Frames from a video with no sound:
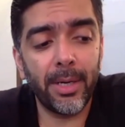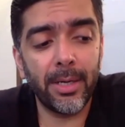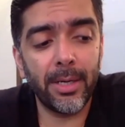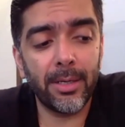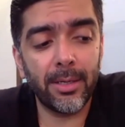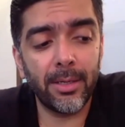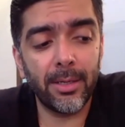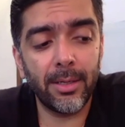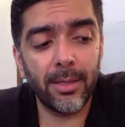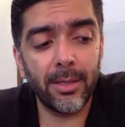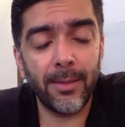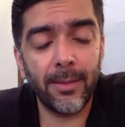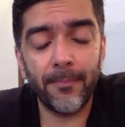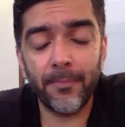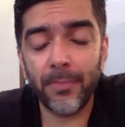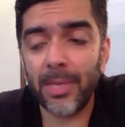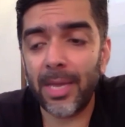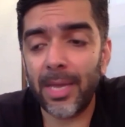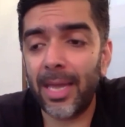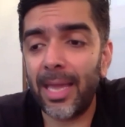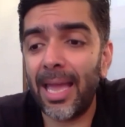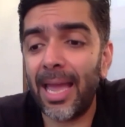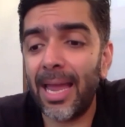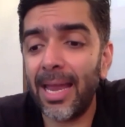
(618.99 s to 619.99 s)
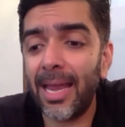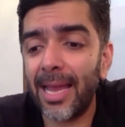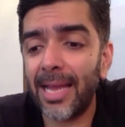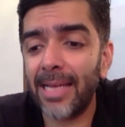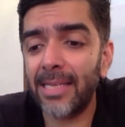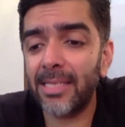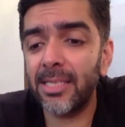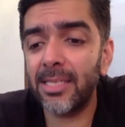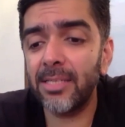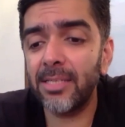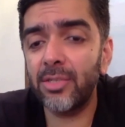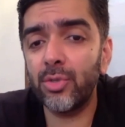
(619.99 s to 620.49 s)
But I had
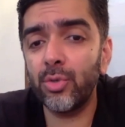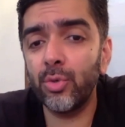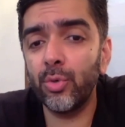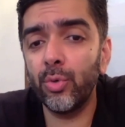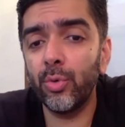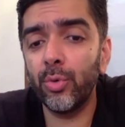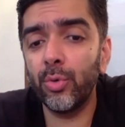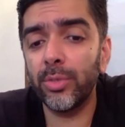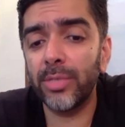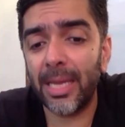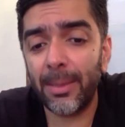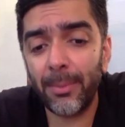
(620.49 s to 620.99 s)
access to